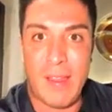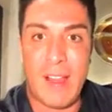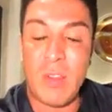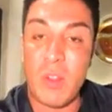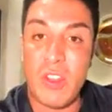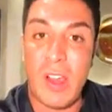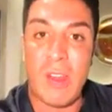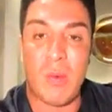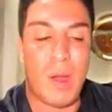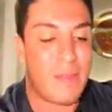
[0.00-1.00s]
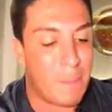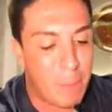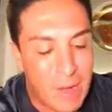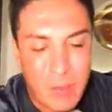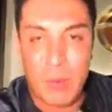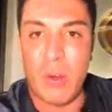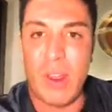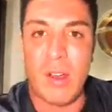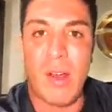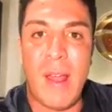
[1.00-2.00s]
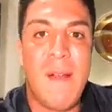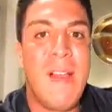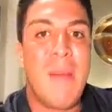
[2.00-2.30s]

That's what you guys want, the breakthrough year, right?